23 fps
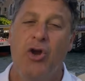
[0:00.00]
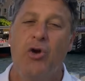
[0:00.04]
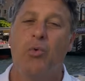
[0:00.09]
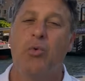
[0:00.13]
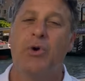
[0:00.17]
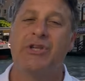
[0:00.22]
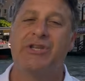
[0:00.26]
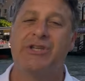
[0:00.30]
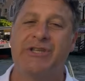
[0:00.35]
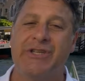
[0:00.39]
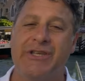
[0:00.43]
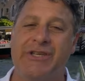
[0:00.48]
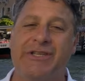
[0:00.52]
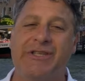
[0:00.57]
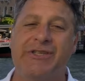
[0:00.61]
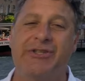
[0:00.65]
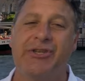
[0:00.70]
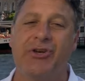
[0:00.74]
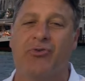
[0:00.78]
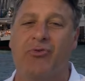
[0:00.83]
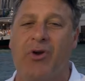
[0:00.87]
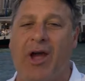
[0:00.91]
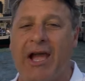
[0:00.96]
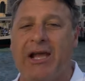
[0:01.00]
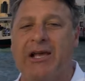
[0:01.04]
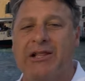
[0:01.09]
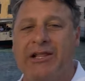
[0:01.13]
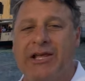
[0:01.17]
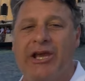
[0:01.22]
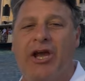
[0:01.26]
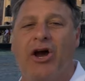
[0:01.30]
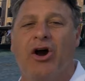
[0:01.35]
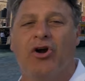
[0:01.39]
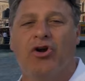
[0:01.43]
which sits
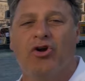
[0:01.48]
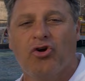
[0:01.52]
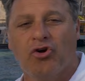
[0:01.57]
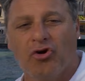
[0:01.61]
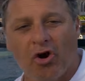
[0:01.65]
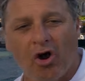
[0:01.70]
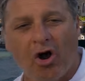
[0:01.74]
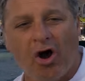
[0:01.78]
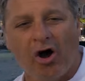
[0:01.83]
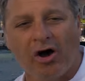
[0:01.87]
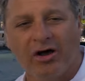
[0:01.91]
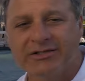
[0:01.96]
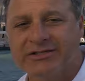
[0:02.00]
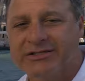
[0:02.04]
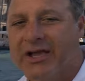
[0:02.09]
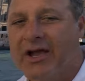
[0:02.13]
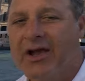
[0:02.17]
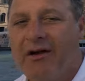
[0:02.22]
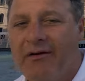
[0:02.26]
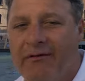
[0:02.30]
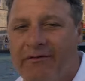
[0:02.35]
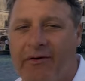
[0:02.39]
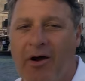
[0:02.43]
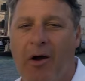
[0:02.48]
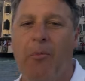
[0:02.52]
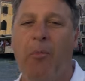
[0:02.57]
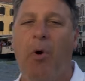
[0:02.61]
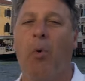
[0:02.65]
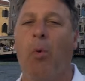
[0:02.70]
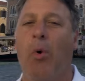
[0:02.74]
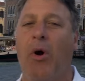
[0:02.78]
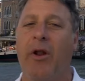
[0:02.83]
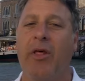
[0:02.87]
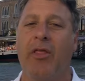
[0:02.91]
directly across from
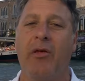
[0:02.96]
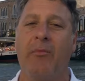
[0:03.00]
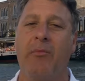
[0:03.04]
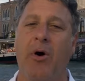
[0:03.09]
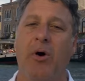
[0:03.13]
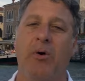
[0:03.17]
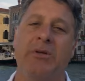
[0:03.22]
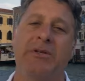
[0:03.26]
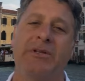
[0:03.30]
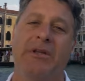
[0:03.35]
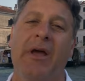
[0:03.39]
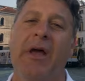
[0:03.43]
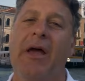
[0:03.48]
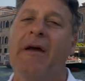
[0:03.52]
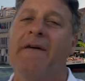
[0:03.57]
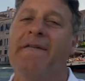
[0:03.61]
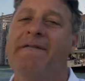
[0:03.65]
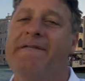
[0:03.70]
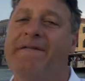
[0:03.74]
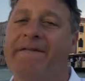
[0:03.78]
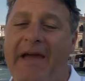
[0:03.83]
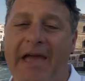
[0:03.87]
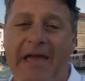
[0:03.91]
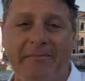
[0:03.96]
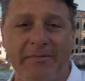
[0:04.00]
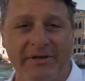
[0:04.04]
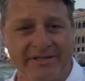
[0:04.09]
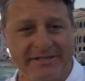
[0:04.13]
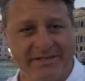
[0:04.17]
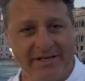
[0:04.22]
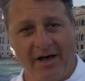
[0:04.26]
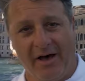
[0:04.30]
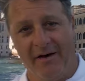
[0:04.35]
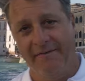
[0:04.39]
one of the most
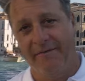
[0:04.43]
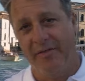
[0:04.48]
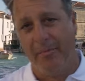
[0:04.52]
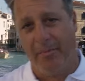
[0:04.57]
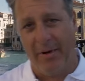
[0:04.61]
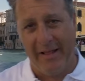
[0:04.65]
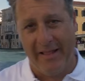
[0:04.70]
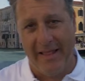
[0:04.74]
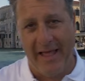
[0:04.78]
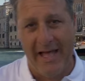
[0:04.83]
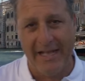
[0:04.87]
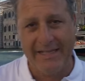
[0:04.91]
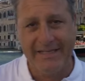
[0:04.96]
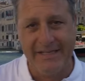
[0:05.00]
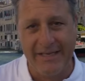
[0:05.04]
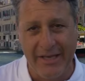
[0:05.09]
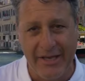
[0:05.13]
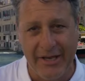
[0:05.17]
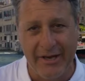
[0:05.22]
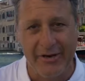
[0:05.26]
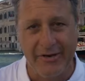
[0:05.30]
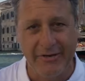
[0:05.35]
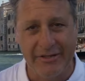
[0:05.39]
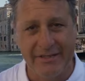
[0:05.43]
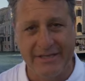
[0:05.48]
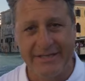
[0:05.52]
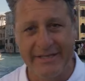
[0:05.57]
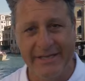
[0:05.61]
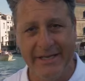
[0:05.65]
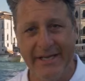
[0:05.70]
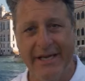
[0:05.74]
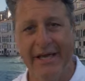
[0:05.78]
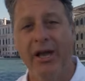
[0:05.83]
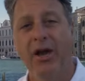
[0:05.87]
famous of the palazzi here in the
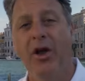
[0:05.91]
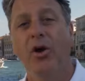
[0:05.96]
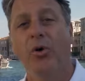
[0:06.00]
city,